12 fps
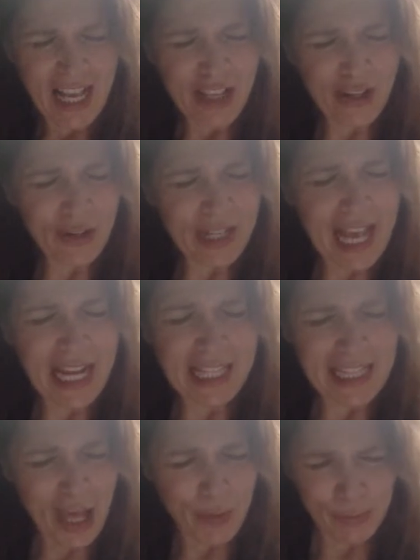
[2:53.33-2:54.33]
You're getting
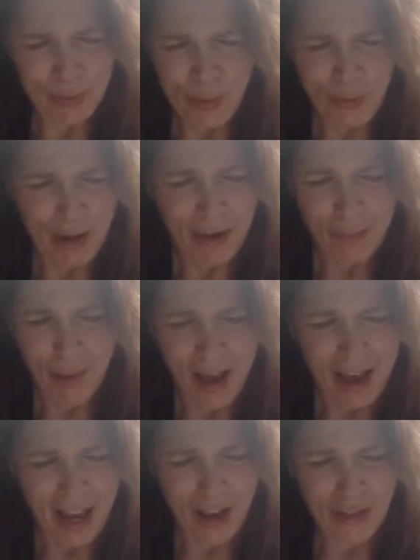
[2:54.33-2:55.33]
that blueberry
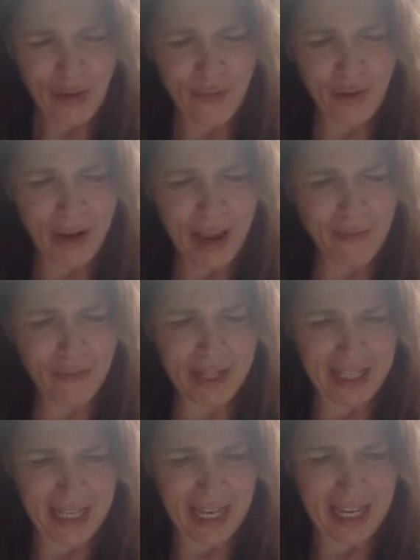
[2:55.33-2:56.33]
pie all over
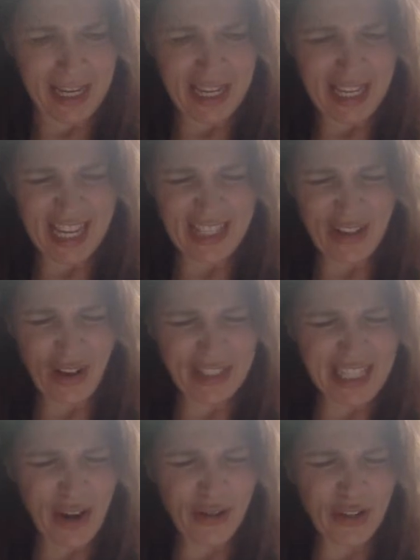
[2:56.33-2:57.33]
everything. It's all
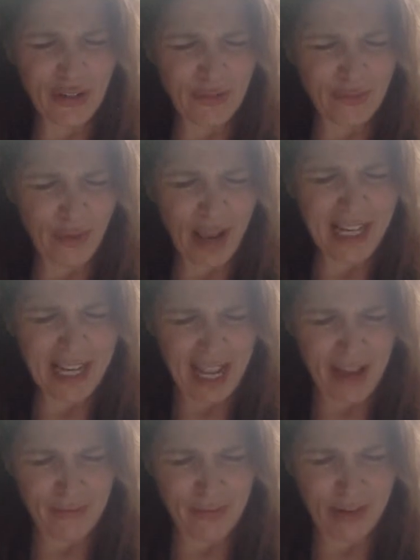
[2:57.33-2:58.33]
down your front,
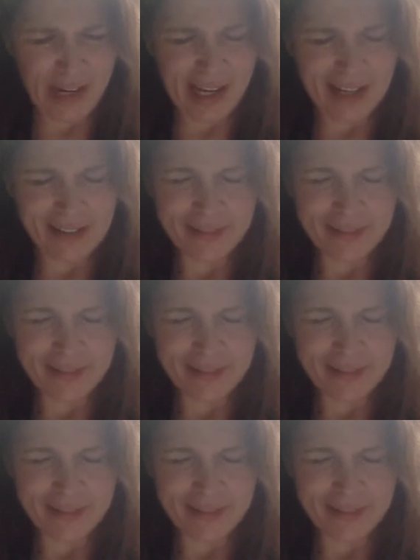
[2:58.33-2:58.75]
Avery.